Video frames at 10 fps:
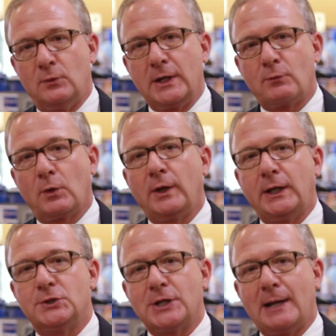whenever we're
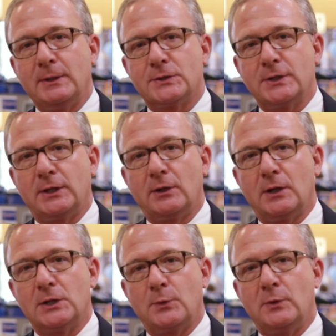looking at a shopping center,
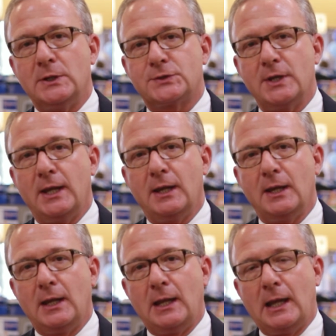is we want to see
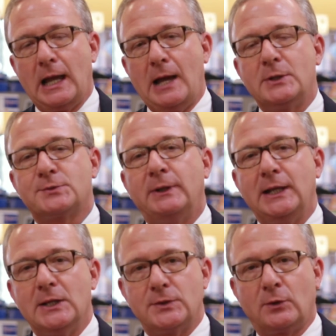how much
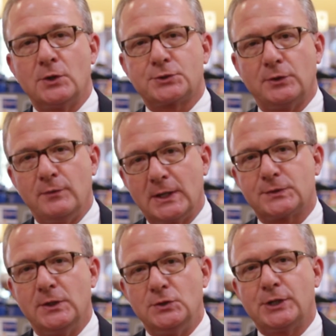money has the grocer
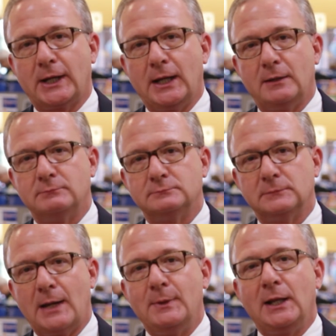invested in checkout?
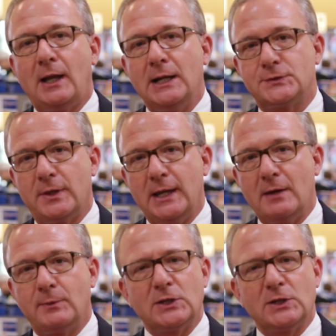How many lines do they have?